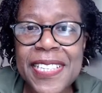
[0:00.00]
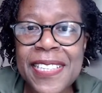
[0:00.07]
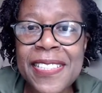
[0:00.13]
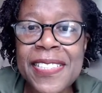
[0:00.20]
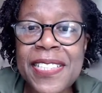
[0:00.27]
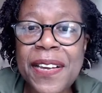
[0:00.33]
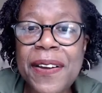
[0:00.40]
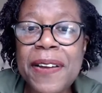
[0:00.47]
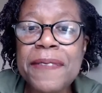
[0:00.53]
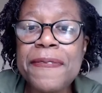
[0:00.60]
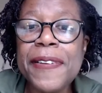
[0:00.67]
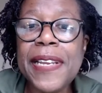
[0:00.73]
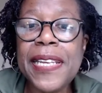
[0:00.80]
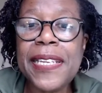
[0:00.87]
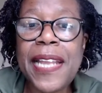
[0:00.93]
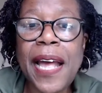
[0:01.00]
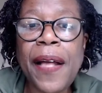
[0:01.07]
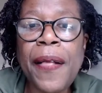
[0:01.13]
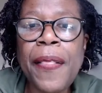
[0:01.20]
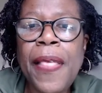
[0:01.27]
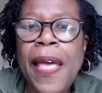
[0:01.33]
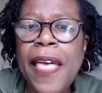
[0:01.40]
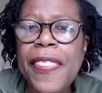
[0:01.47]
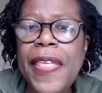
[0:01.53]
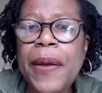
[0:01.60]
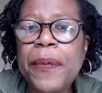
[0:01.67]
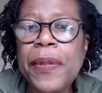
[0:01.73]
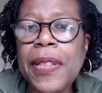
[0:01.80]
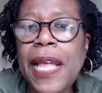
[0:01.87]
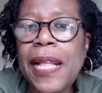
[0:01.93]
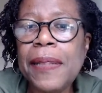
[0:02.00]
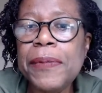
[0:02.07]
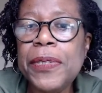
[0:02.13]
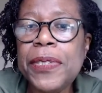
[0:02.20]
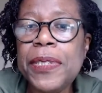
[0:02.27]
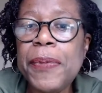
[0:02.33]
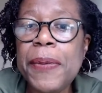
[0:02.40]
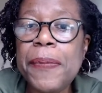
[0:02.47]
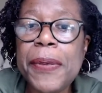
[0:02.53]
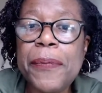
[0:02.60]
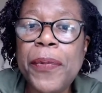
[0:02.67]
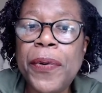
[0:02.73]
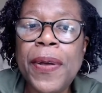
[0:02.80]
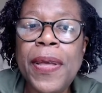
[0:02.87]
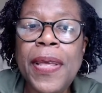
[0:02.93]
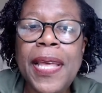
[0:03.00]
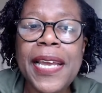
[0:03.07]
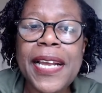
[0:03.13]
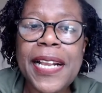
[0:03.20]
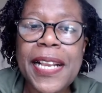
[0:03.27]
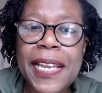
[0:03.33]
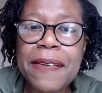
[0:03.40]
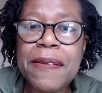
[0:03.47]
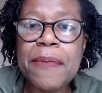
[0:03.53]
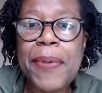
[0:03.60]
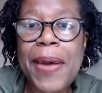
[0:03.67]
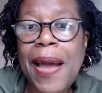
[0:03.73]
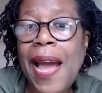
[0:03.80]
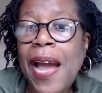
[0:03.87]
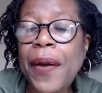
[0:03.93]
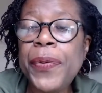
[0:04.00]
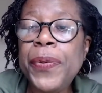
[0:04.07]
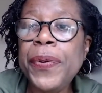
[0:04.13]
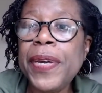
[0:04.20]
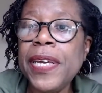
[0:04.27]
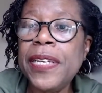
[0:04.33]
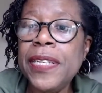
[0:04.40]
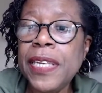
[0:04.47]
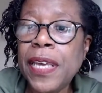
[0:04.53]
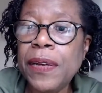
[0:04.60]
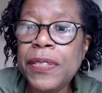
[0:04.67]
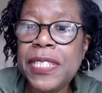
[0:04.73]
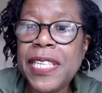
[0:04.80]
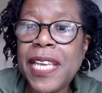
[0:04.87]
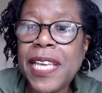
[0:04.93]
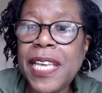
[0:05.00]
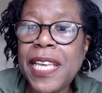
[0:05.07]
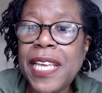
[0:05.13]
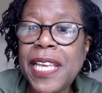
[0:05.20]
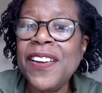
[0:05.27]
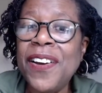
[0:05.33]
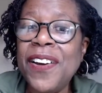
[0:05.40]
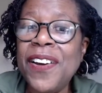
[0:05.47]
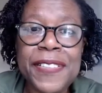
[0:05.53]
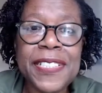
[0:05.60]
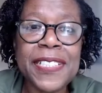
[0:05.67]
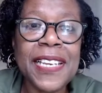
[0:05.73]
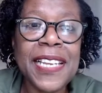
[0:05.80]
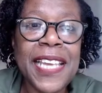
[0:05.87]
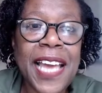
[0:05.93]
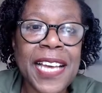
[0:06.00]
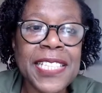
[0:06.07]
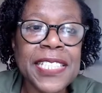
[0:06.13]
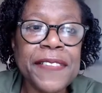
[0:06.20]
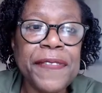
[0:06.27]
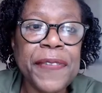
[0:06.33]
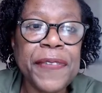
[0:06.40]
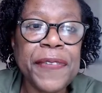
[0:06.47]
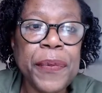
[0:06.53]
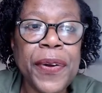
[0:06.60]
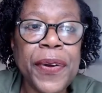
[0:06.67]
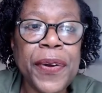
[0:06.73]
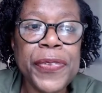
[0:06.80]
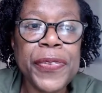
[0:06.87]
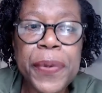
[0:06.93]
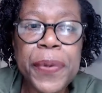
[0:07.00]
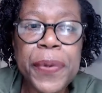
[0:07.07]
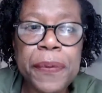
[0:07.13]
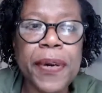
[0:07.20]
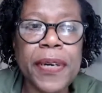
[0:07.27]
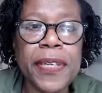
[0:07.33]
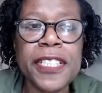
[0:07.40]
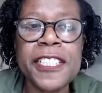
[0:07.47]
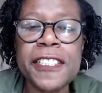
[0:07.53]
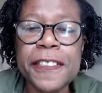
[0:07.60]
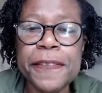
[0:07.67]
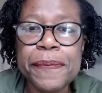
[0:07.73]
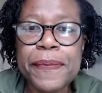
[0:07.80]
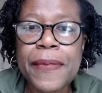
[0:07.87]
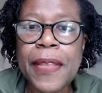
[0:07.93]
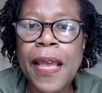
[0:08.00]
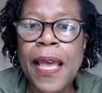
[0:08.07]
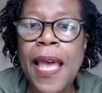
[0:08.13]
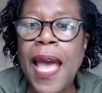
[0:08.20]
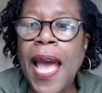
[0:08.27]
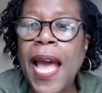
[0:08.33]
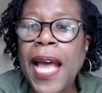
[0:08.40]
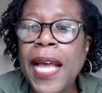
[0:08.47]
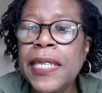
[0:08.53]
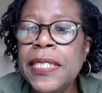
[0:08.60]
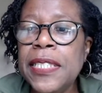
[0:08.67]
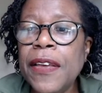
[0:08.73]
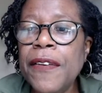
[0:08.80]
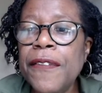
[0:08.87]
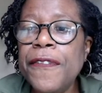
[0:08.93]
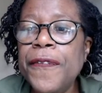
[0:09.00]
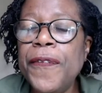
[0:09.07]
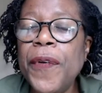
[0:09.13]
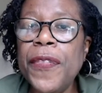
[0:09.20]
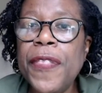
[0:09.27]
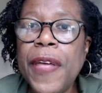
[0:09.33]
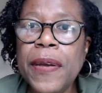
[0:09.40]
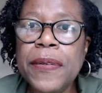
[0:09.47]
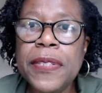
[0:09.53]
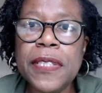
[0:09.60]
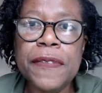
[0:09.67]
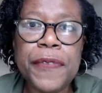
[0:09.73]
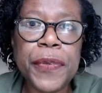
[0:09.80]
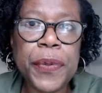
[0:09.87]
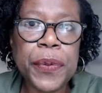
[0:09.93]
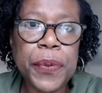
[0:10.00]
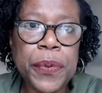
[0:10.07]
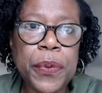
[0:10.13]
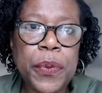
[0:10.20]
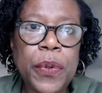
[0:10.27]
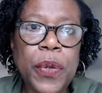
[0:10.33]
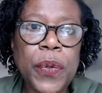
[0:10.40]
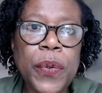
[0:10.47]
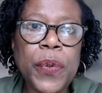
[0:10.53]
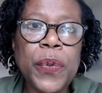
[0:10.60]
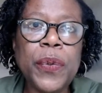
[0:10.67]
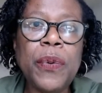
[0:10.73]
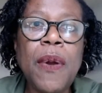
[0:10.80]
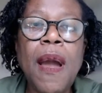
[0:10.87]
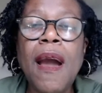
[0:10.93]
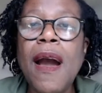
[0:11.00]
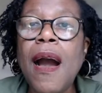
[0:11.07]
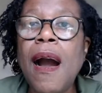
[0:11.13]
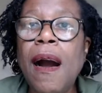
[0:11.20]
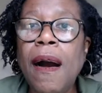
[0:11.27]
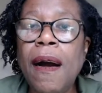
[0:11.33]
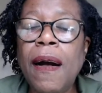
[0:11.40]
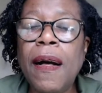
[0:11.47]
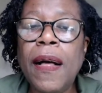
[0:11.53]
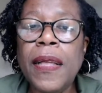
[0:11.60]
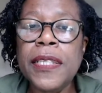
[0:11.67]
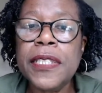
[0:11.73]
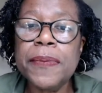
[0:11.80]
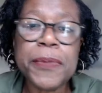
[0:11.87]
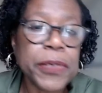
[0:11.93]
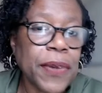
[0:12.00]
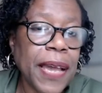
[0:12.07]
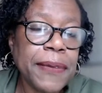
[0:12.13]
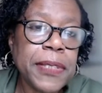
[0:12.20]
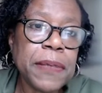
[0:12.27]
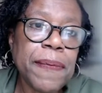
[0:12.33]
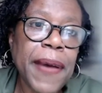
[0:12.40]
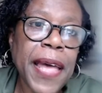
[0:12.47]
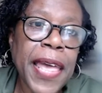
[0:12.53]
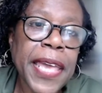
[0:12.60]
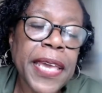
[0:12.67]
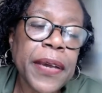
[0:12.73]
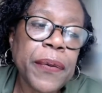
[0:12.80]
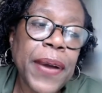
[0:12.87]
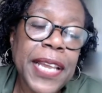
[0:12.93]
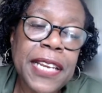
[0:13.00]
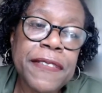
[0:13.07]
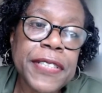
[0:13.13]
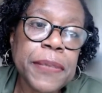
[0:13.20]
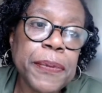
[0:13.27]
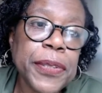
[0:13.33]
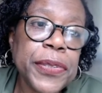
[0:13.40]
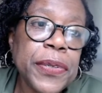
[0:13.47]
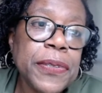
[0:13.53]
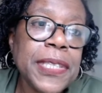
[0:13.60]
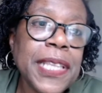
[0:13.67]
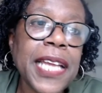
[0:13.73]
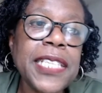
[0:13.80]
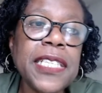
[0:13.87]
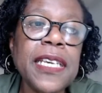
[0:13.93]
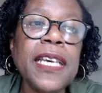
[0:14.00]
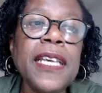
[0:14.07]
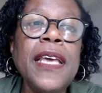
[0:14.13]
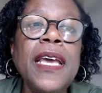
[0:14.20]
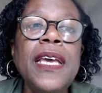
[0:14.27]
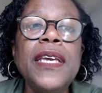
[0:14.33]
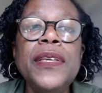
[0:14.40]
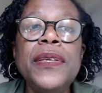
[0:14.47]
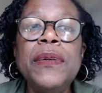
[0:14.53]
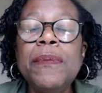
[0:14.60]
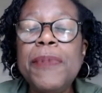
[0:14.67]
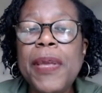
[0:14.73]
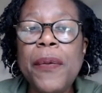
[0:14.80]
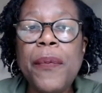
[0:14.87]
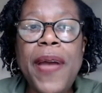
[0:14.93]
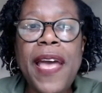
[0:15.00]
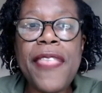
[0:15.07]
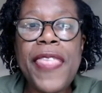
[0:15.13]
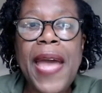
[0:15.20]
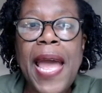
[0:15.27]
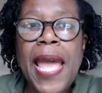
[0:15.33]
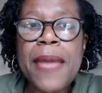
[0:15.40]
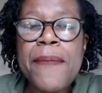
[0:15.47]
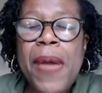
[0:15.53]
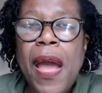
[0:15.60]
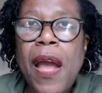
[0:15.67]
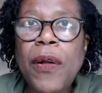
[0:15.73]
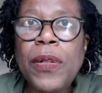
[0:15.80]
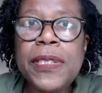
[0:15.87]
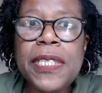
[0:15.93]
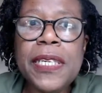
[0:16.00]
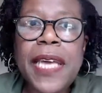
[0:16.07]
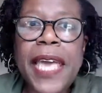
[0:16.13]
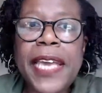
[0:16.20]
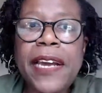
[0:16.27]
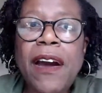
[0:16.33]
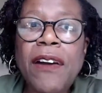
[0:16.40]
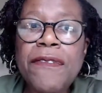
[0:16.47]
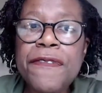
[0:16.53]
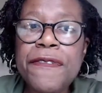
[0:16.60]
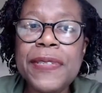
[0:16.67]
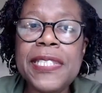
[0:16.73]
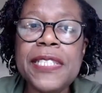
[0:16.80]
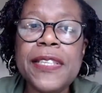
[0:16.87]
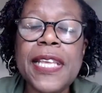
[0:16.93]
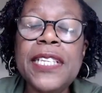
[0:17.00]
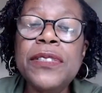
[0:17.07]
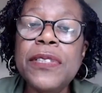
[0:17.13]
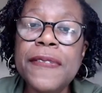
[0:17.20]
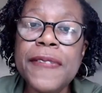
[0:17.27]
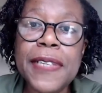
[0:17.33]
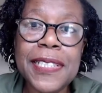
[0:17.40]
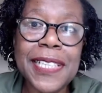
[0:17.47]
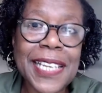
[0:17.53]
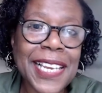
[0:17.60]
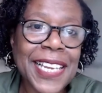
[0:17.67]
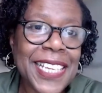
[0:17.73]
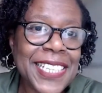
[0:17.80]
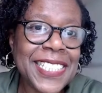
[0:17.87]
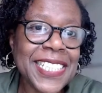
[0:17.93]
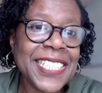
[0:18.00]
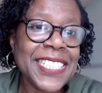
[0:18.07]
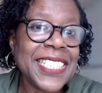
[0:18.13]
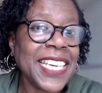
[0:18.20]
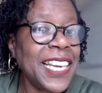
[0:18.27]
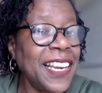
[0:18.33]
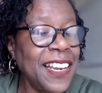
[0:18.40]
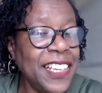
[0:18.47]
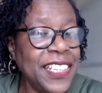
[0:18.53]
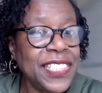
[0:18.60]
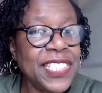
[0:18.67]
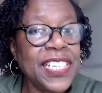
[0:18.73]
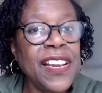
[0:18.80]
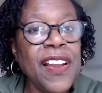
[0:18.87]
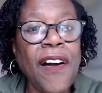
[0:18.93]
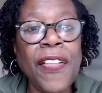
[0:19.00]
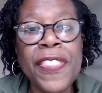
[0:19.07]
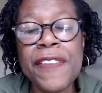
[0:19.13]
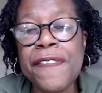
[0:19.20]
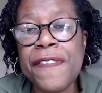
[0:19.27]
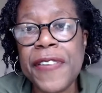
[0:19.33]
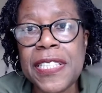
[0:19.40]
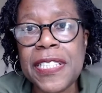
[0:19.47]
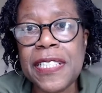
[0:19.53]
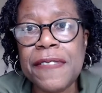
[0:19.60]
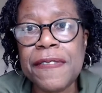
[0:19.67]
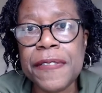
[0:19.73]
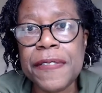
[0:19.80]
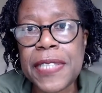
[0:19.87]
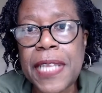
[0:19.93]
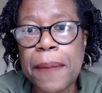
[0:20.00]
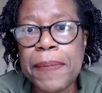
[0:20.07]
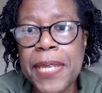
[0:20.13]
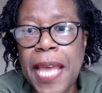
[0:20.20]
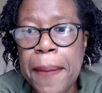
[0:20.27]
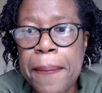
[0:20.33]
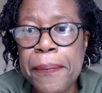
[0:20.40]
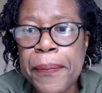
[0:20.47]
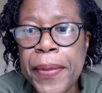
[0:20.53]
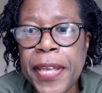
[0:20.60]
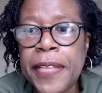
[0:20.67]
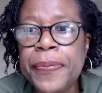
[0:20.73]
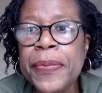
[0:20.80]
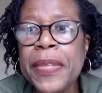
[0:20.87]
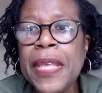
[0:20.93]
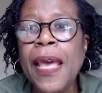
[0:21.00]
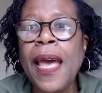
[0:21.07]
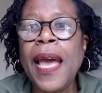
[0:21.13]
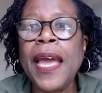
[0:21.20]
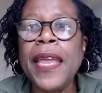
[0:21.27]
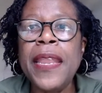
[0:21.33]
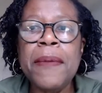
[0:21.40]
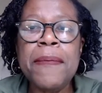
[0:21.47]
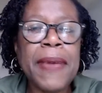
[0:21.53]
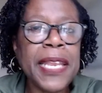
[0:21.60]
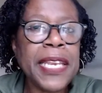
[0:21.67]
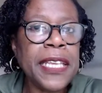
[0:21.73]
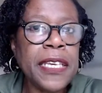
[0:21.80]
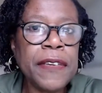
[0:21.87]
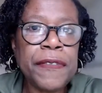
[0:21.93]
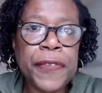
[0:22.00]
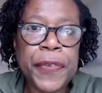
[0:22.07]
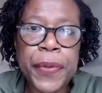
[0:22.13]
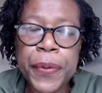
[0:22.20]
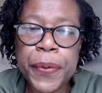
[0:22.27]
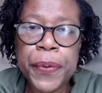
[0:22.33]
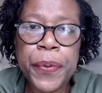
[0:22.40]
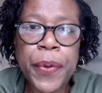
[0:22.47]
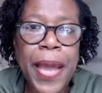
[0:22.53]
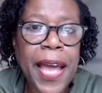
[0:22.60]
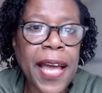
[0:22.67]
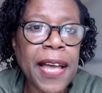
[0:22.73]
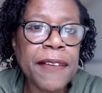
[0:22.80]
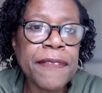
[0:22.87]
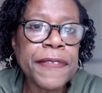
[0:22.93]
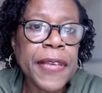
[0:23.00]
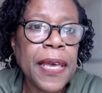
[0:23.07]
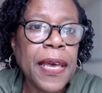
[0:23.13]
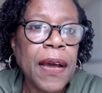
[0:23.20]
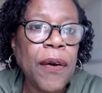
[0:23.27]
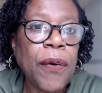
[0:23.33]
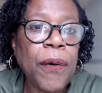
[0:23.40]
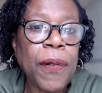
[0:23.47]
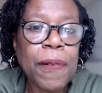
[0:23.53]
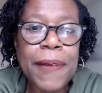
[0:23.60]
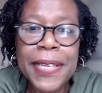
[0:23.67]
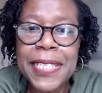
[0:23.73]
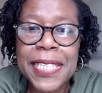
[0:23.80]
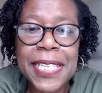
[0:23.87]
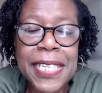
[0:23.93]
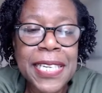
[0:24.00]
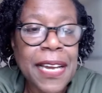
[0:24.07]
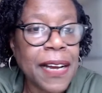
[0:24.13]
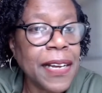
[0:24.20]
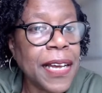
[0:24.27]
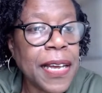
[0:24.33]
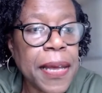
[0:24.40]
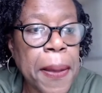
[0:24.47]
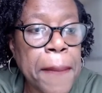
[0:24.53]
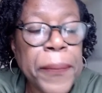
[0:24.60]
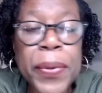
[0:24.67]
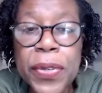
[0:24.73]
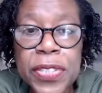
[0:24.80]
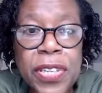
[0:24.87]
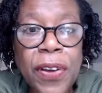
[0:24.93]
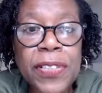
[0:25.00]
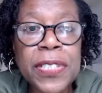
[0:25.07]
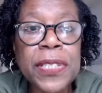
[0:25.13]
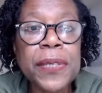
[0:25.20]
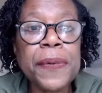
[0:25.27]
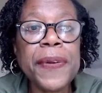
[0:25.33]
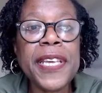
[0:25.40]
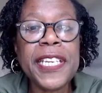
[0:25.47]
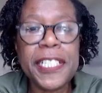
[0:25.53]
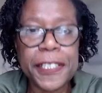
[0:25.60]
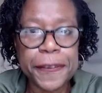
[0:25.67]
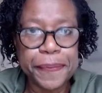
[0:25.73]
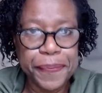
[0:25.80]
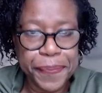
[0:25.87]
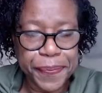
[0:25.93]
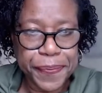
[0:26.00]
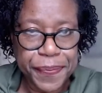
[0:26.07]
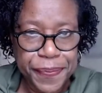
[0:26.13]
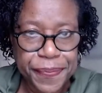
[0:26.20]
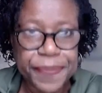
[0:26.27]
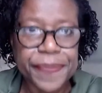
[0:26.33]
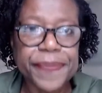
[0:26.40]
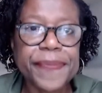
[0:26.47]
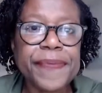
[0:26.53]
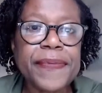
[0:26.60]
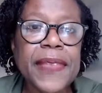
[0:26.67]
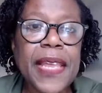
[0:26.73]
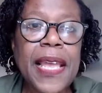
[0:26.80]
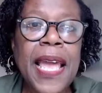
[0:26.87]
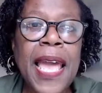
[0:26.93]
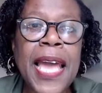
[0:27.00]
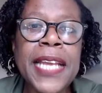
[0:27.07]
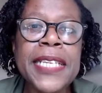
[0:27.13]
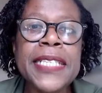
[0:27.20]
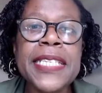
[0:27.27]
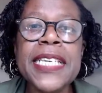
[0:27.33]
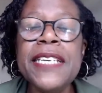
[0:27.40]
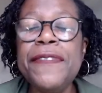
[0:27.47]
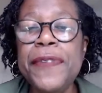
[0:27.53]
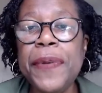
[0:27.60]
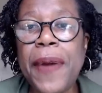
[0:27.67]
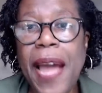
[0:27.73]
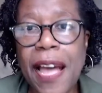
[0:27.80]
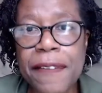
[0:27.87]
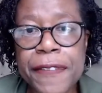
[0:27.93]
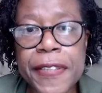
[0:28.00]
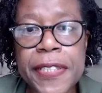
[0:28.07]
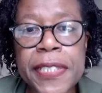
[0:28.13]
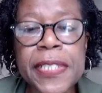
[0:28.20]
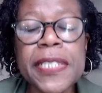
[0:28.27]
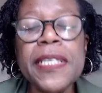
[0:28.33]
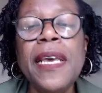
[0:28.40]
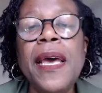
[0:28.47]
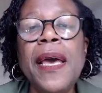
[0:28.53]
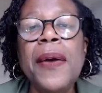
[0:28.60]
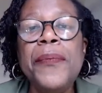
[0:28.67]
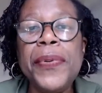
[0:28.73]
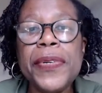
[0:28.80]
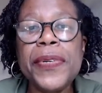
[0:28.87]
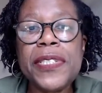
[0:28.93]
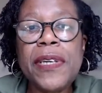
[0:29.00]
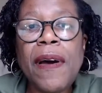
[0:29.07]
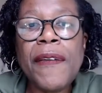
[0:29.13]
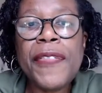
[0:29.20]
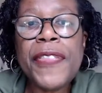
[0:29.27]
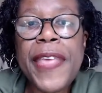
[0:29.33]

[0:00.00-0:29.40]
So hopefully now that will help you to be a bit more clear about how you can negotiate and confidently ask for what you want. And for those of you who are subscribed to my Quietly Visible newsletter, you'll be aware that I'm holding a conference for introverted leaders in London on the 13th of September. I know many of you have already booked onto it. And if you haven't booked on